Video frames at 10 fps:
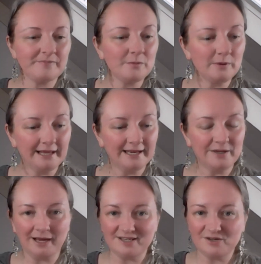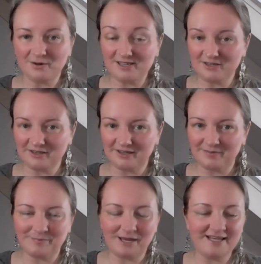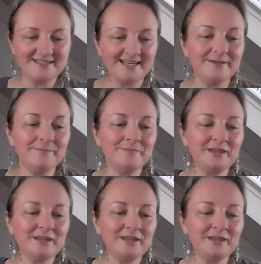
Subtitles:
Well, anyway, so I started painting.